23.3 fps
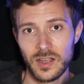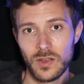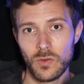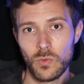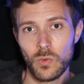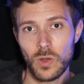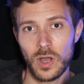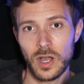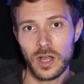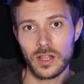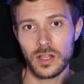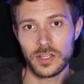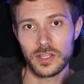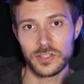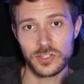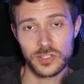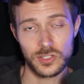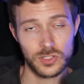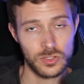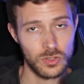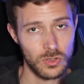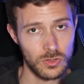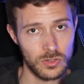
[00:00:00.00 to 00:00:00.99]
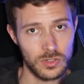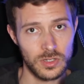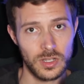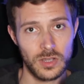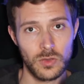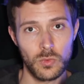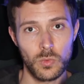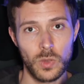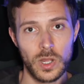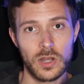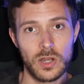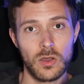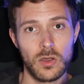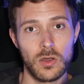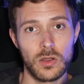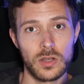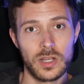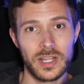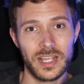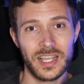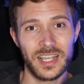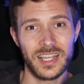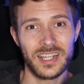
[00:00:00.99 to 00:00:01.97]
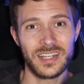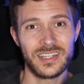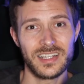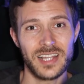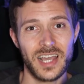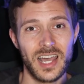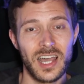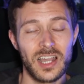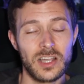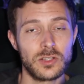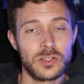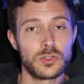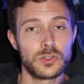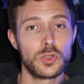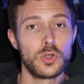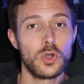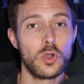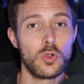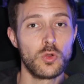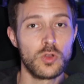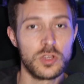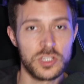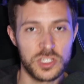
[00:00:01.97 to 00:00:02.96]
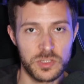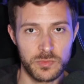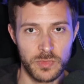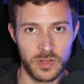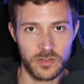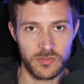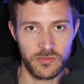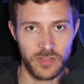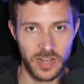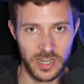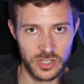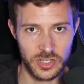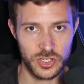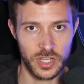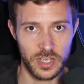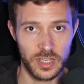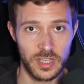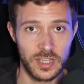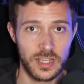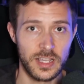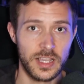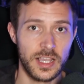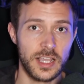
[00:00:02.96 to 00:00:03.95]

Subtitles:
while his son went on a dark tourism adventure,